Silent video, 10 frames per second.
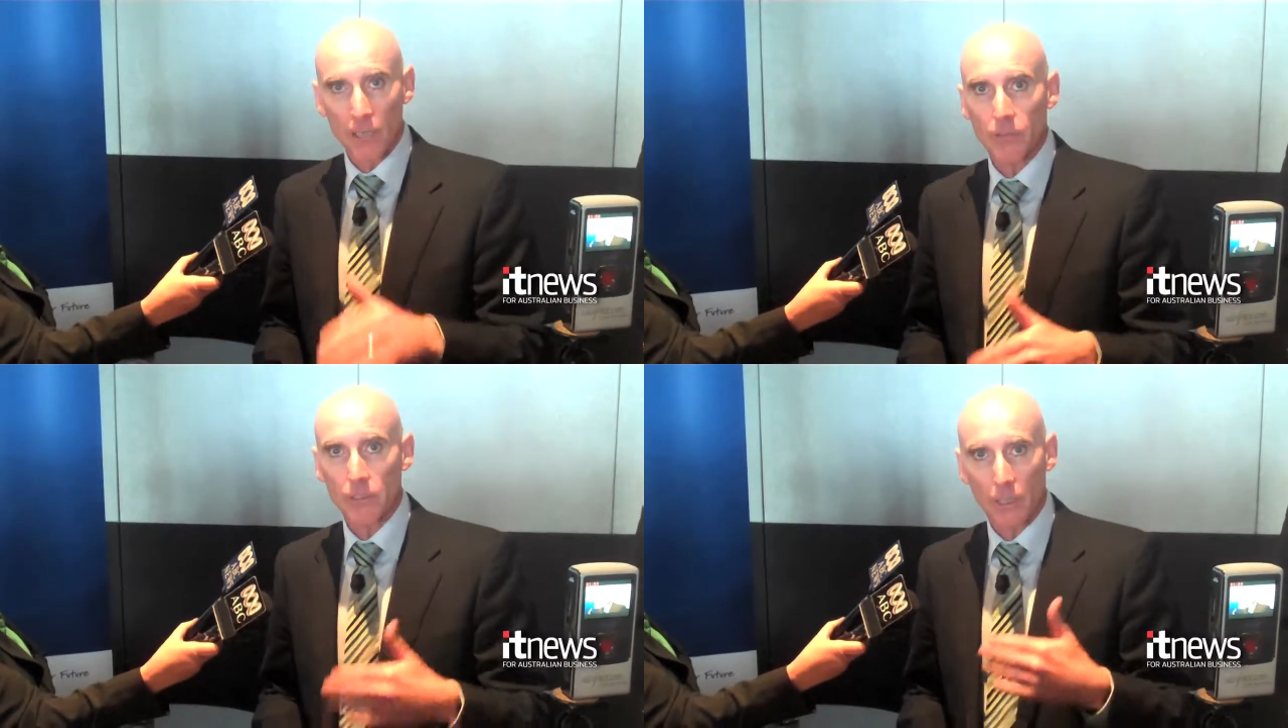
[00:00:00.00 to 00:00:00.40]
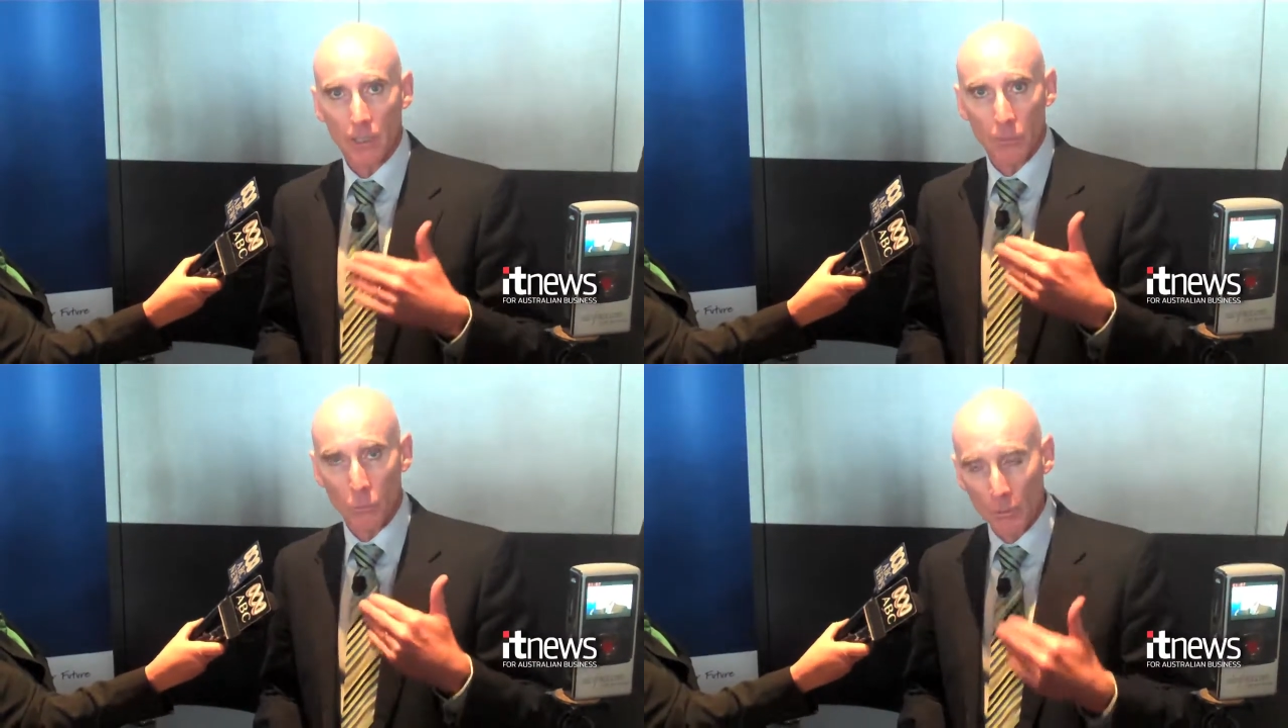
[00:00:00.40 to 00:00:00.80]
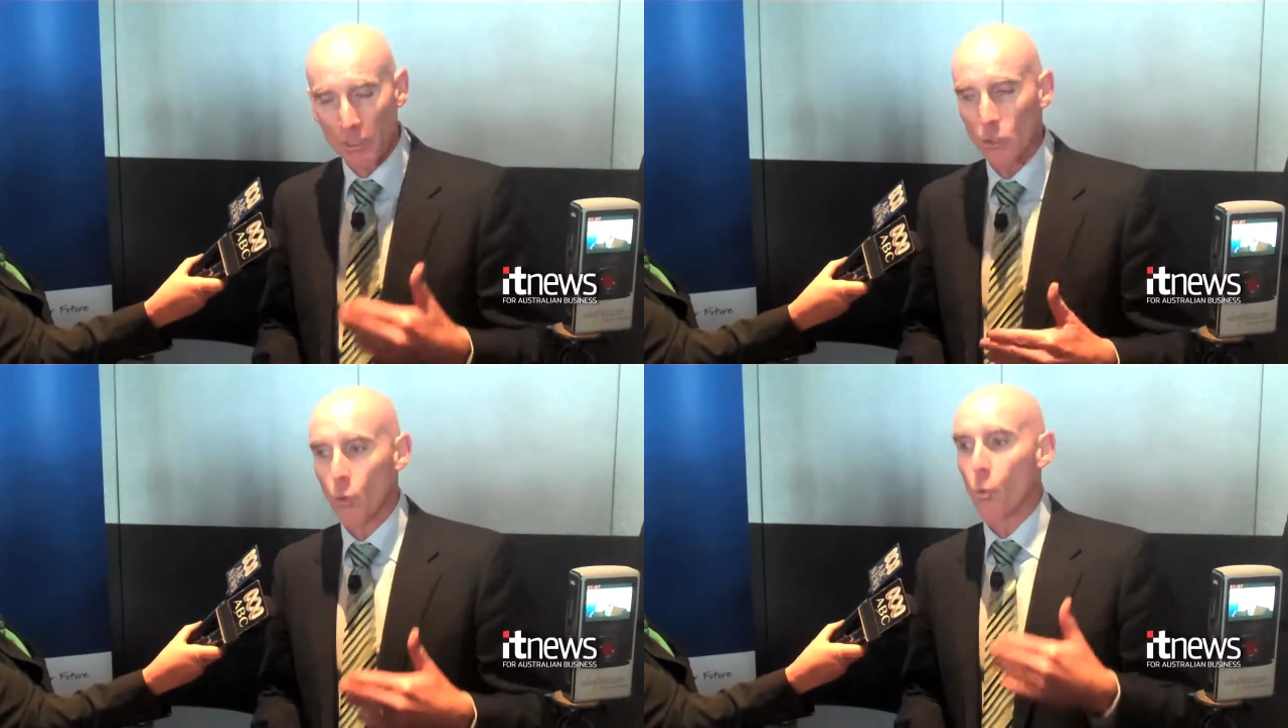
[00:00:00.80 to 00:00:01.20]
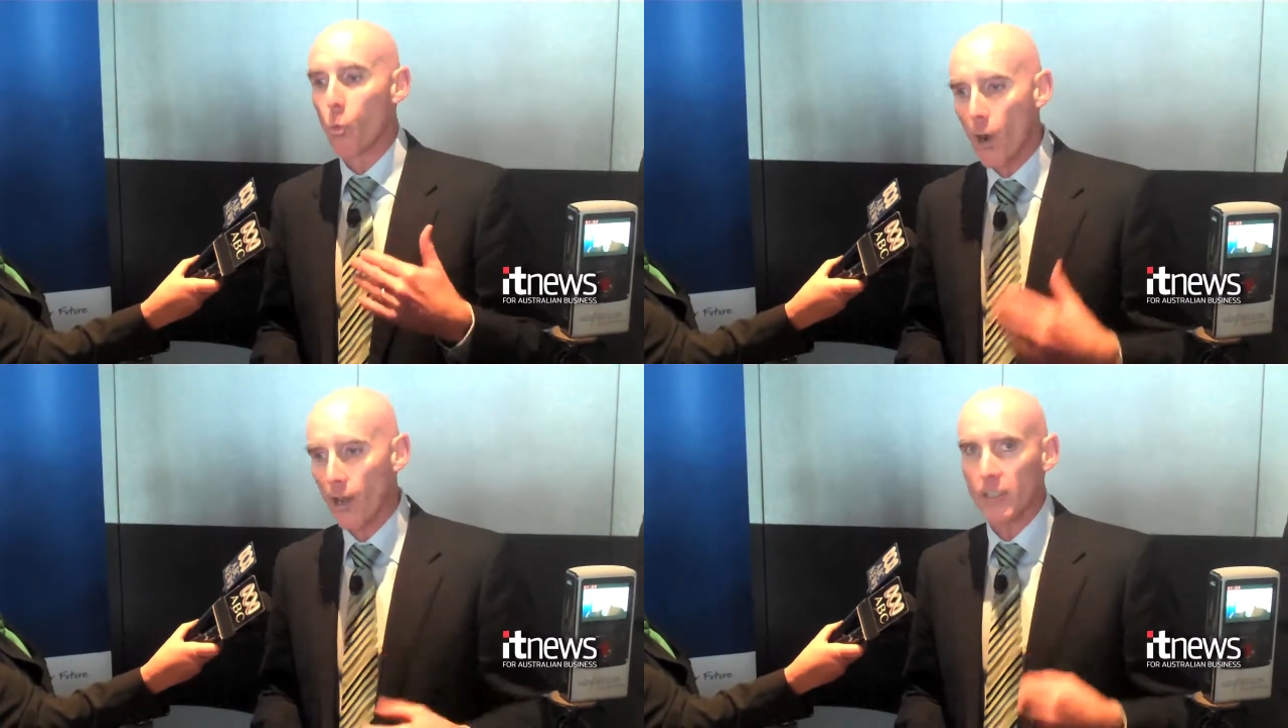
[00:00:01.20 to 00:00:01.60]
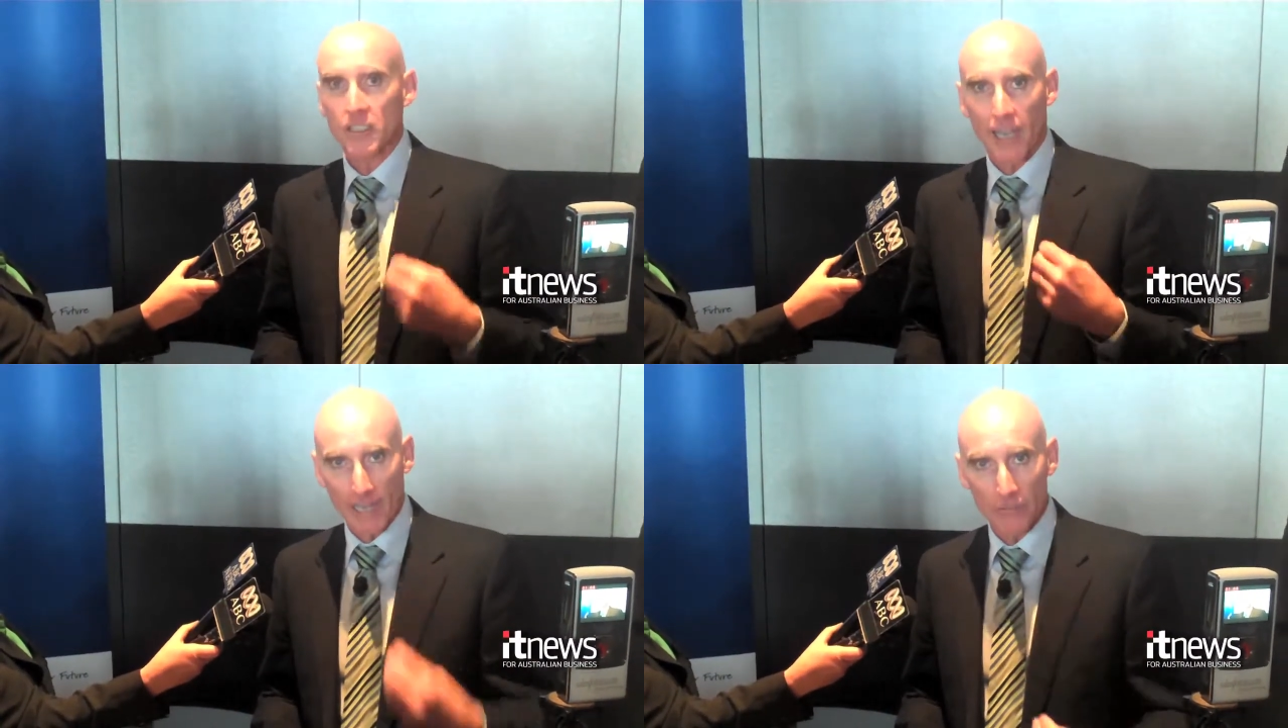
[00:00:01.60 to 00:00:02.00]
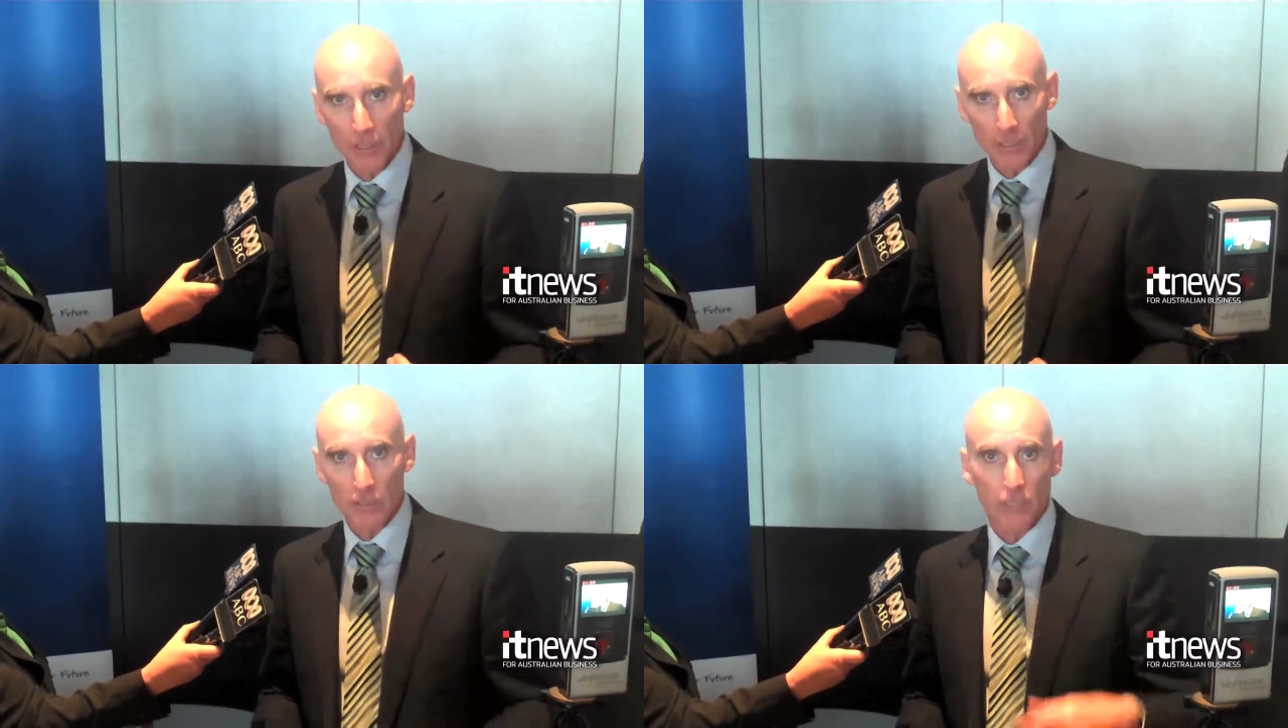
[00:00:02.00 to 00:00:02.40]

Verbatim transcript: even the real wireless advocates,